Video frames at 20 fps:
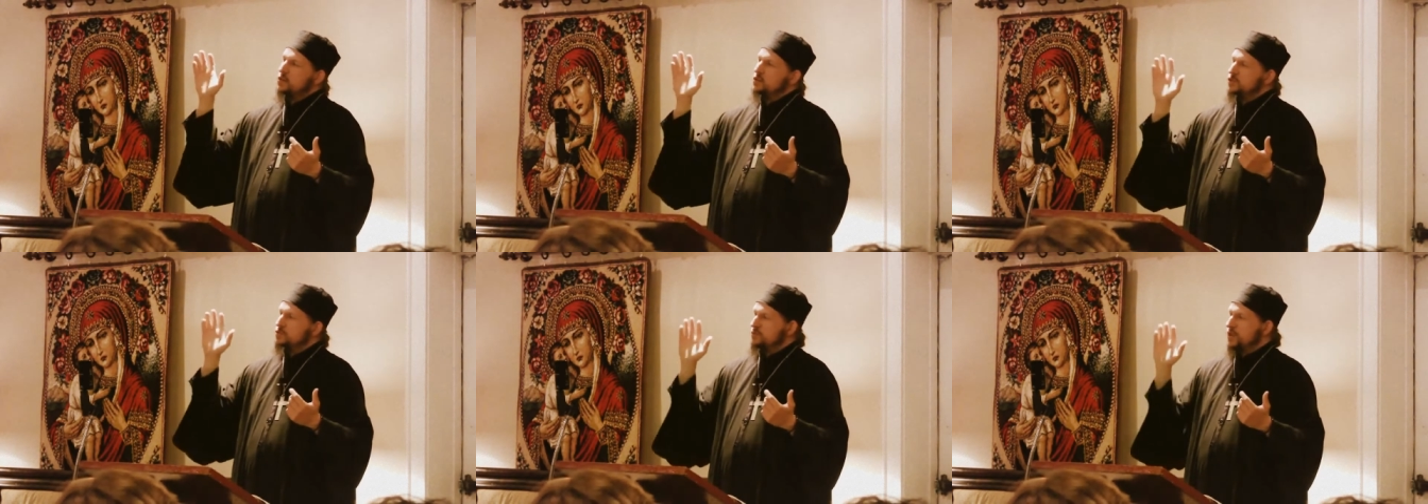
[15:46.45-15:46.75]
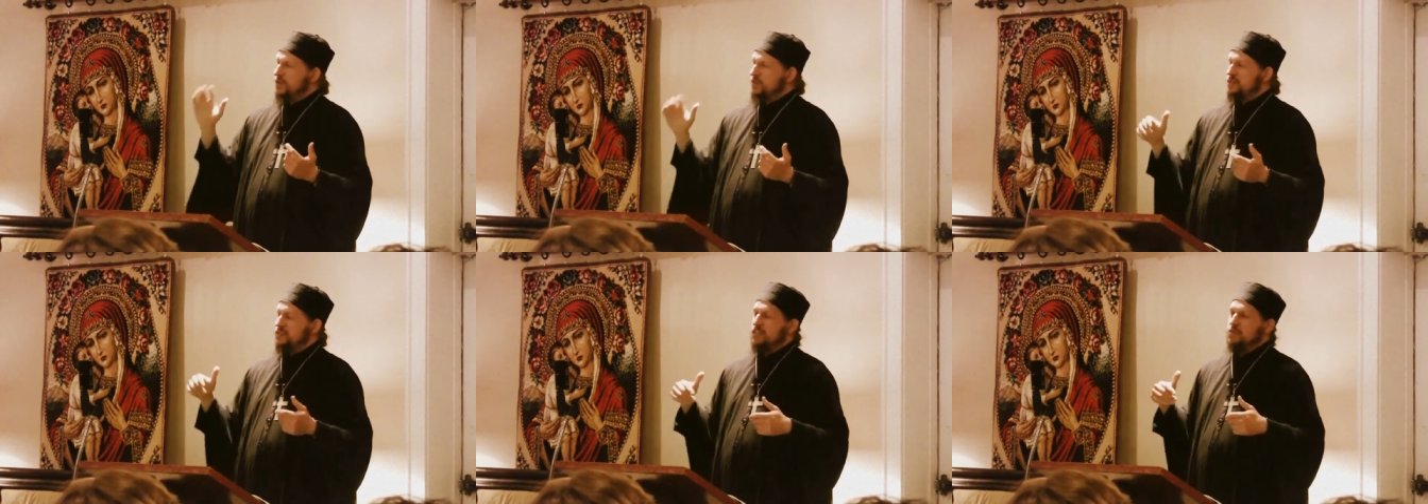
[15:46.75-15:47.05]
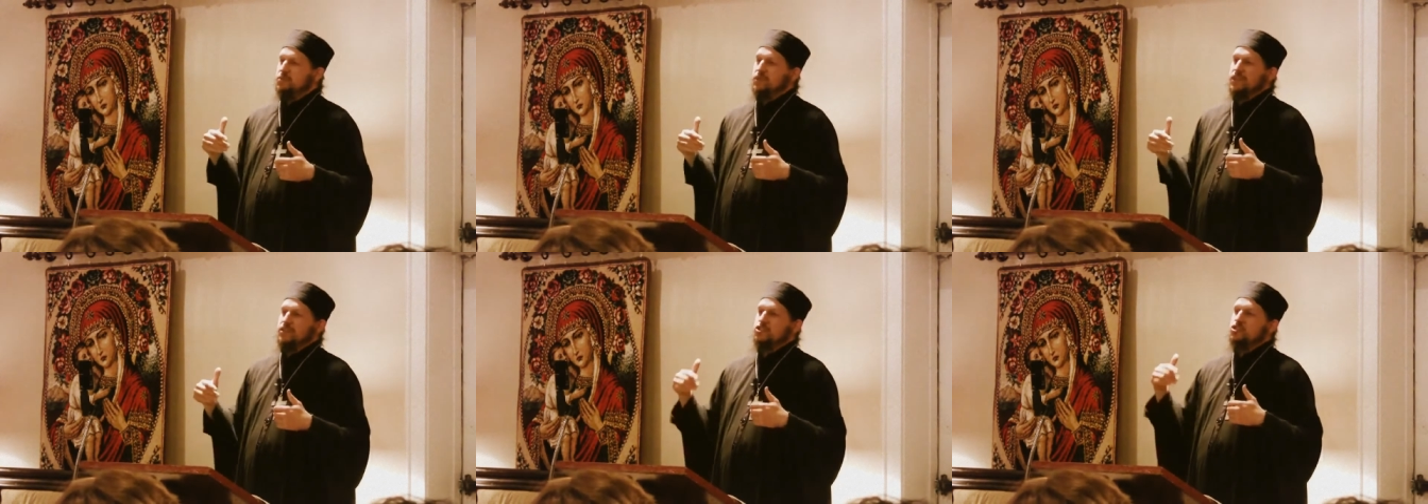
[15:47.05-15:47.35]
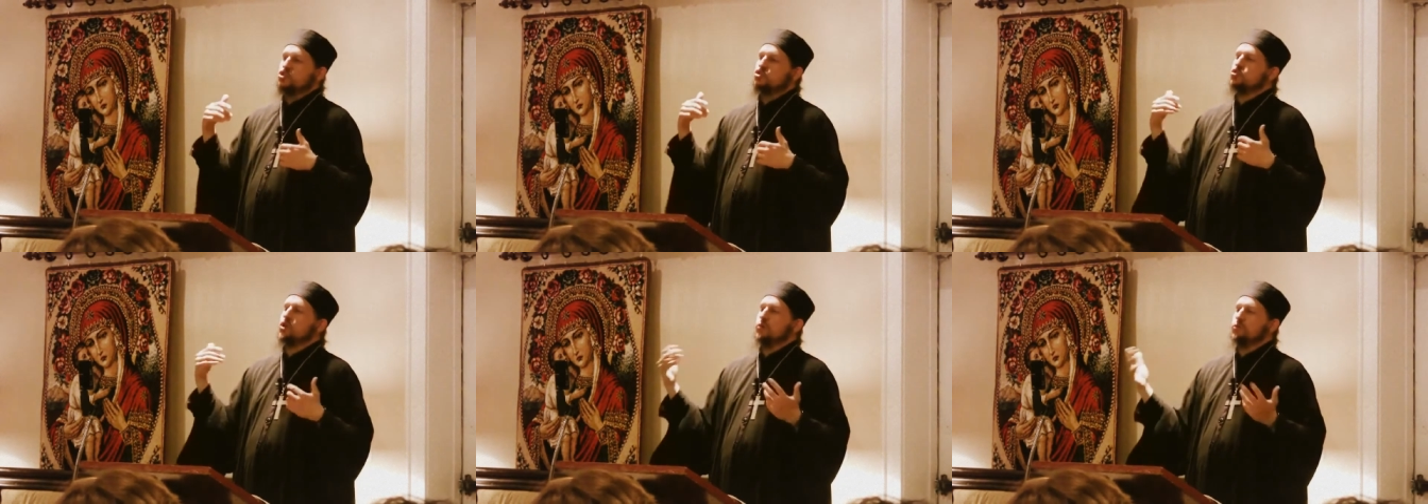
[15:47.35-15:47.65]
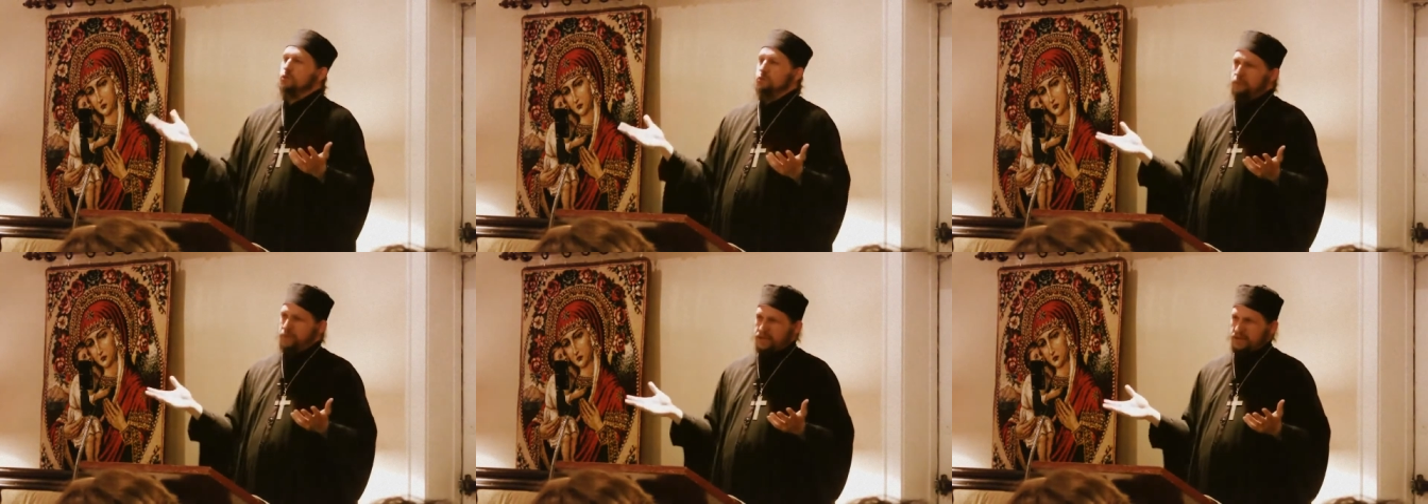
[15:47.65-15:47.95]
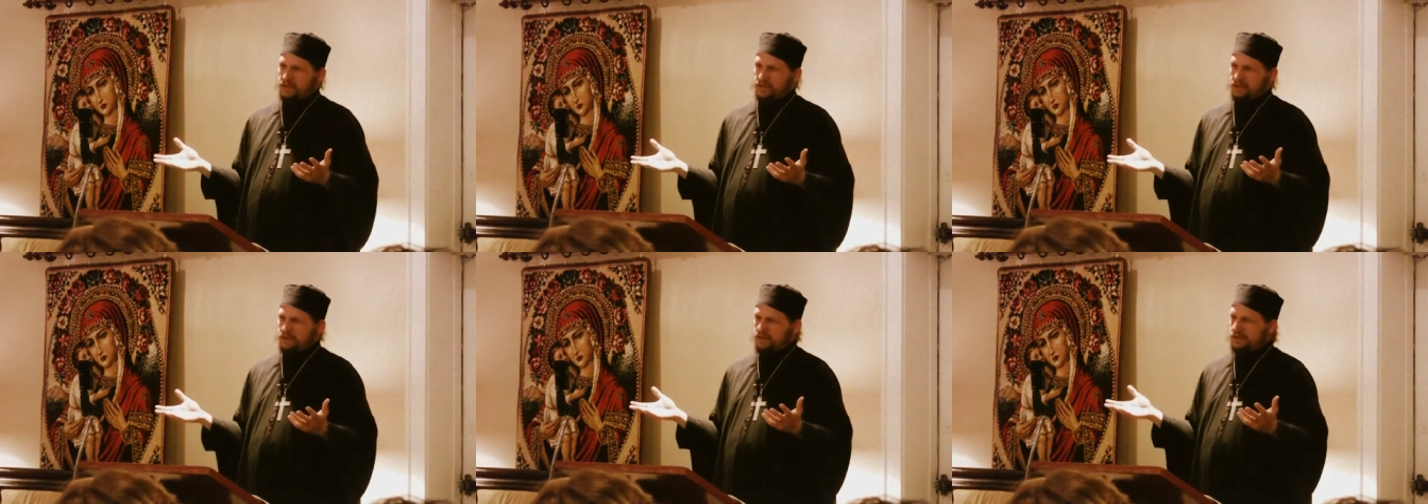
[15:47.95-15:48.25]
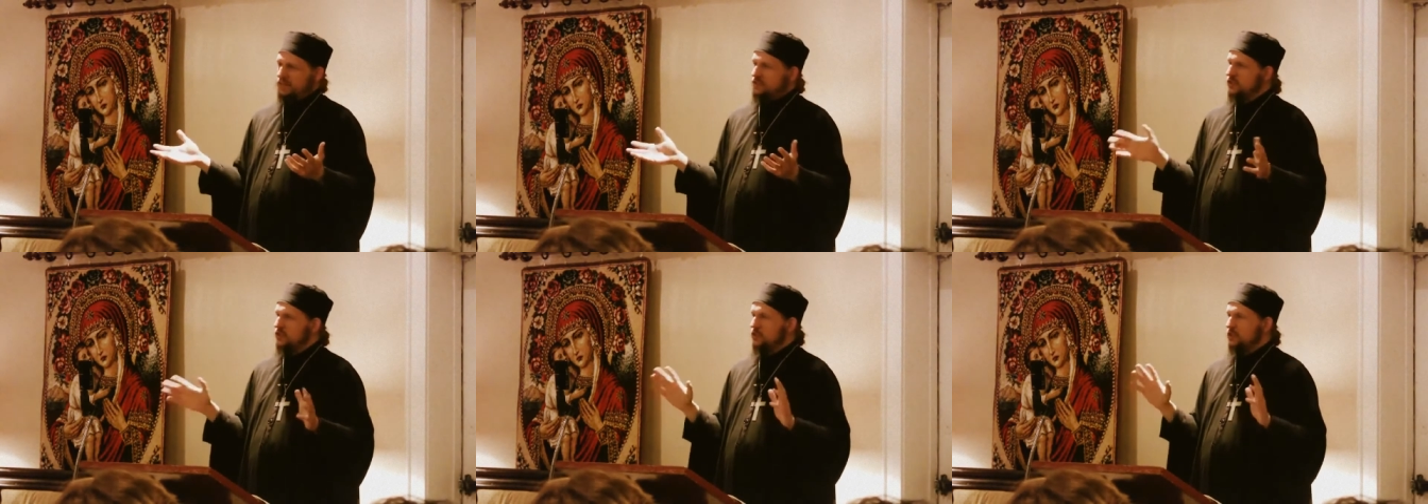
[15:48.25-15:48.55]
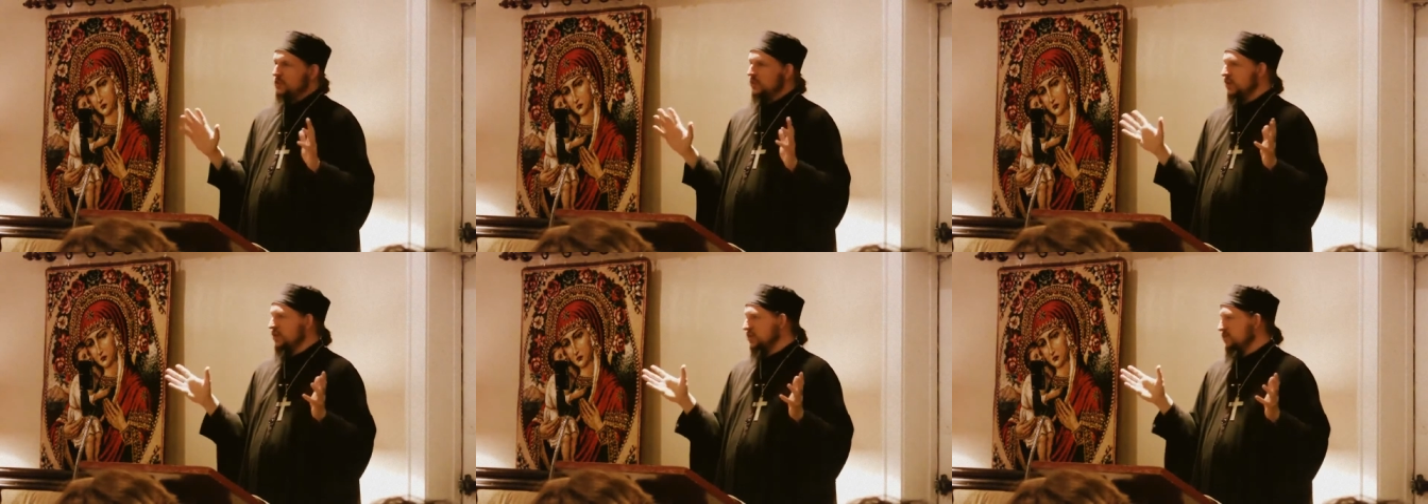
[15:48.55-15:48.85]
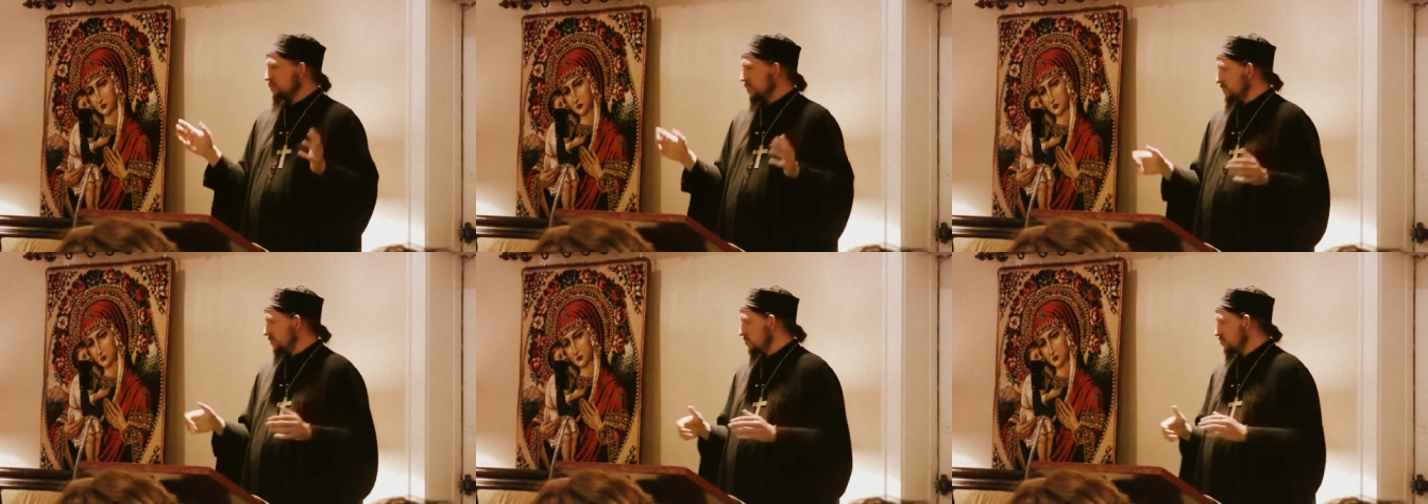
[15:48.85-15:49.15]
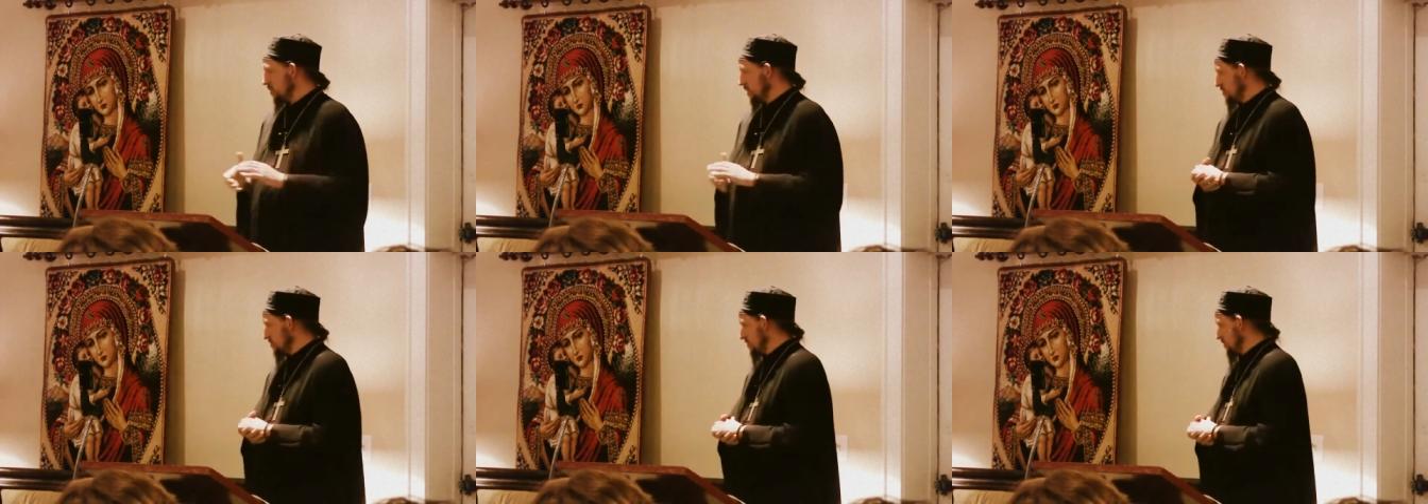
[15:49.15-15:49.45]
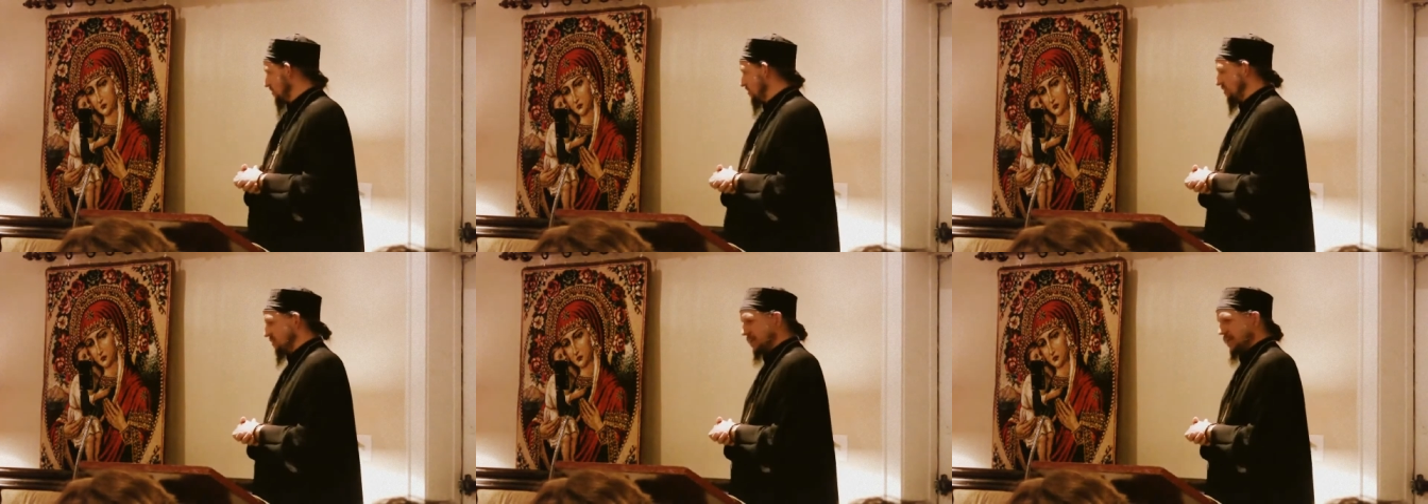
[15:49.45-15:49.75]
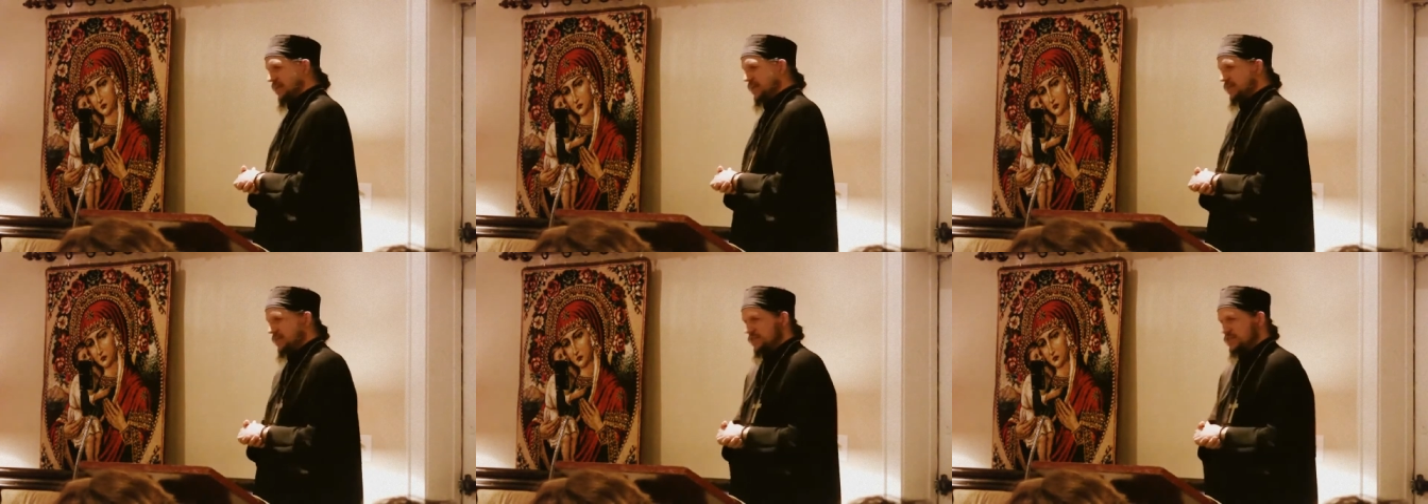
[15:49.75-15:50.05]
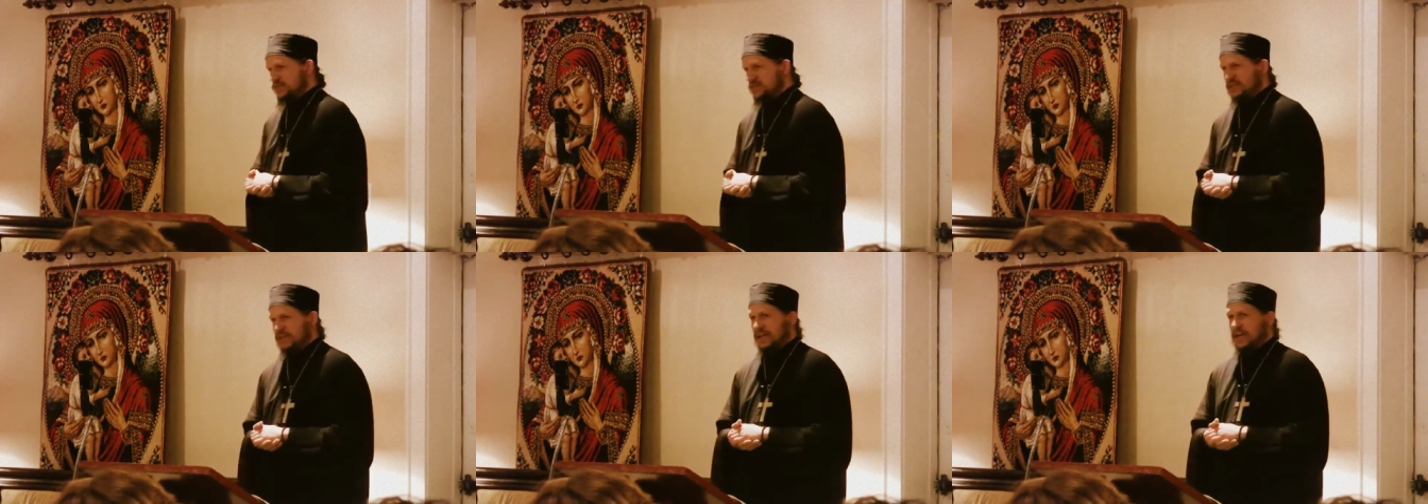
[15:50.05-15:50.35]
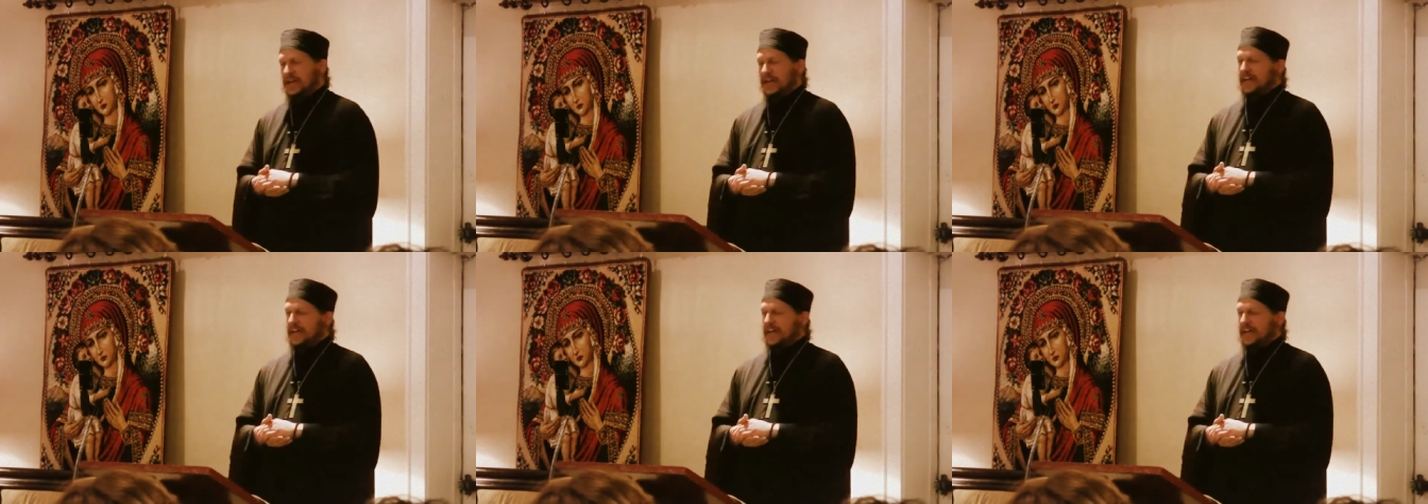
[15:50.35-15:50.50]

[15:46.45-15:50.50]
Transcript: which basically means troublemaker. That's the only way you could probably translate it into English.